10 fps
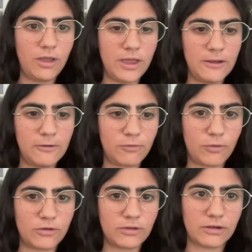of
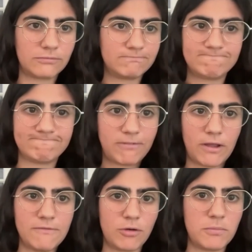course that
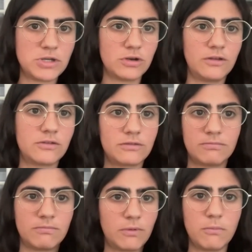information is
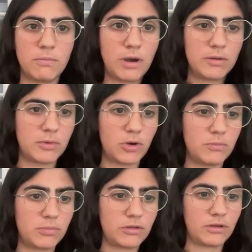very, very
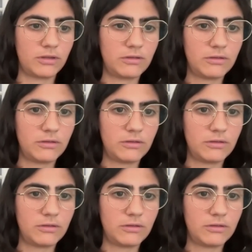important.